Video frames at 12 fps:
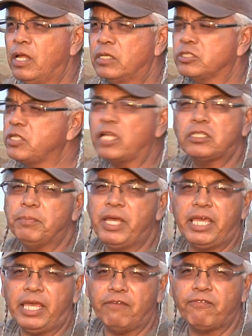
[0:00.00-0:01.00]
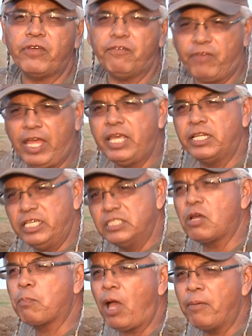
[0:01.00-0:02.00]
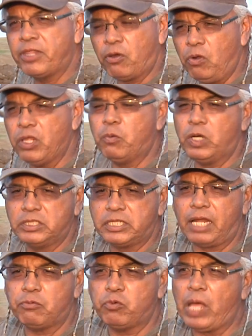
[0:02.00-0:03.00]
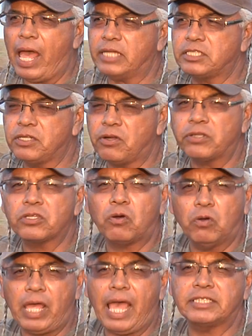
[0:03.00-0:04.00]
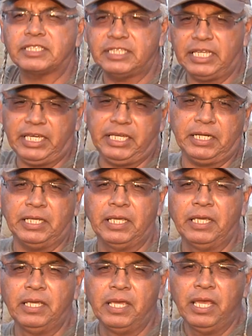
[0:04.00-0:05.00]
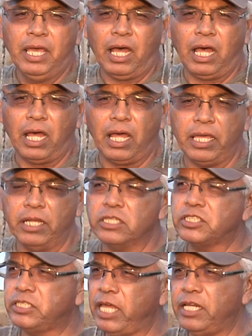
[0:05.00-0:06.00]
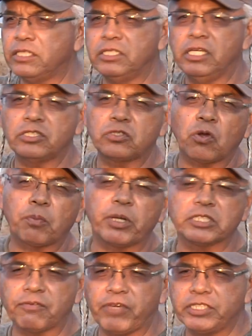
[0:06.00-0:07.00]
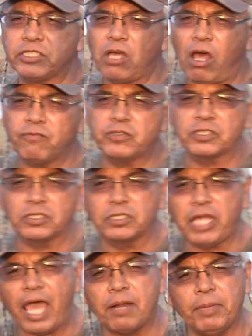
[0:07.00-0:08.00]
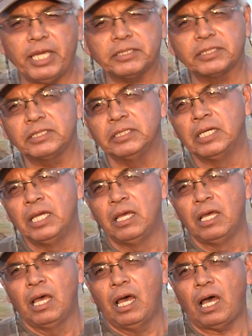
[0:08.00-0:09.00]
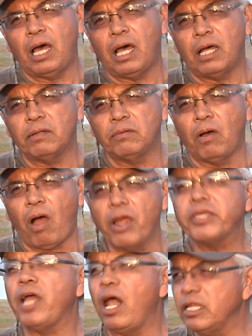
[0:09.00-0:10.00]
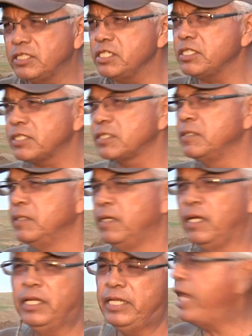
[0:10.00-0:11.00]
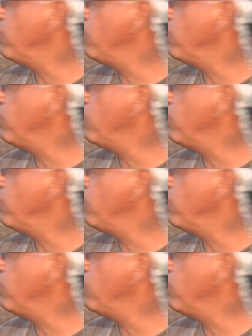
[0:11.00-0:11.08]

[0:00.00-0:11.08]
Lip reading: there's not too many, if any. These are probably the only ones that actually North Dakota has seen in the State Historic Preservation Office's database. Archaeologists, they